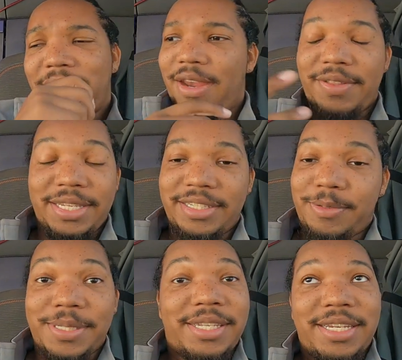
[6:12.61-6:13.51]
everything's
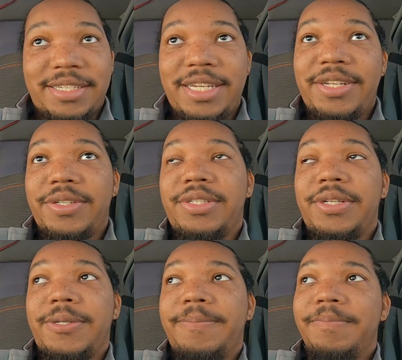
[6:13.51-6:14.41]
just been sitting still.
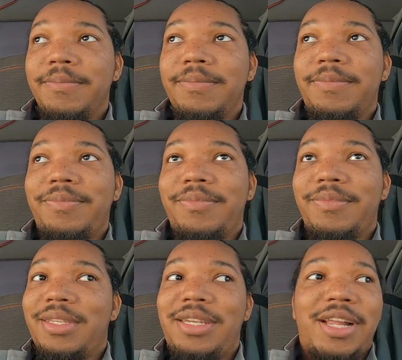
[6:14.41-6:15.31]
So
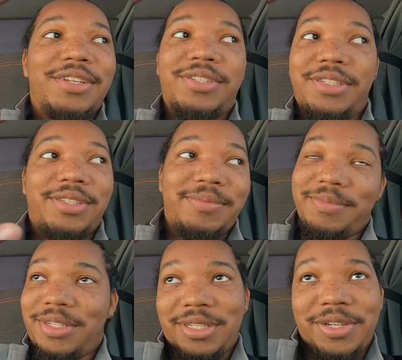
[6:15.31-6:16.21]
I was just
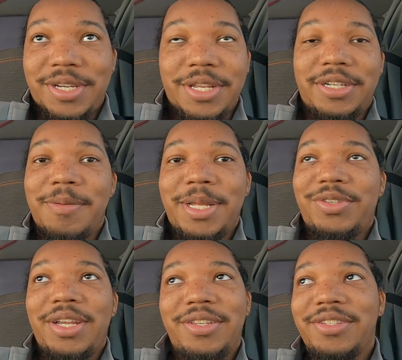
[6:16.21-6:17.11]
literally hooked up my
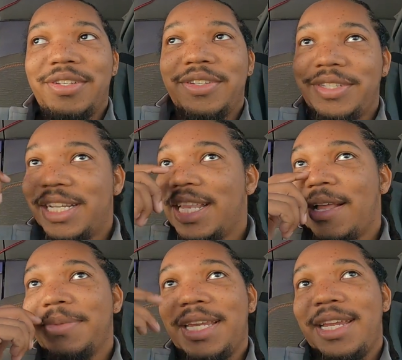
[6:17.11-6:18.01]
trailer, was gonna go take
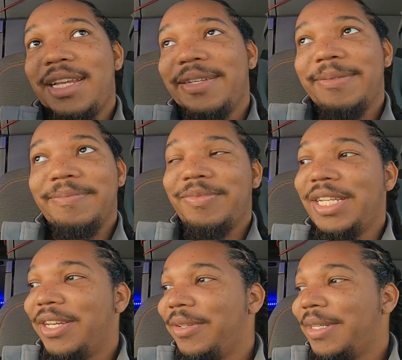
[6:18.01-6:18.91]
laps, and
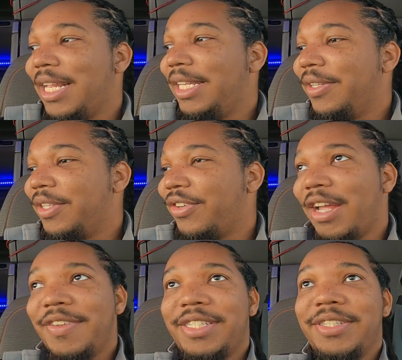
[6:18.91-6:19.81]
not legal to
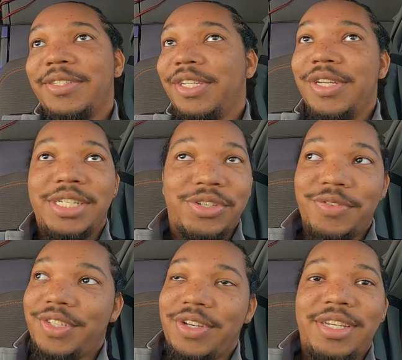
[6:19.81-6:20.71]
drive it. So I literally
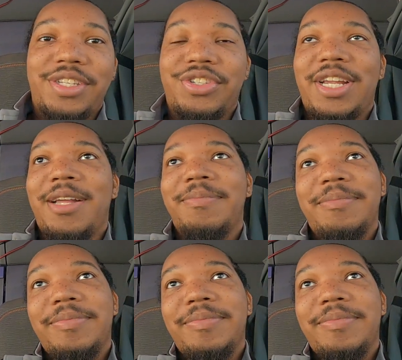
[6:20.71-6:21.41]
drove it straight to the shop,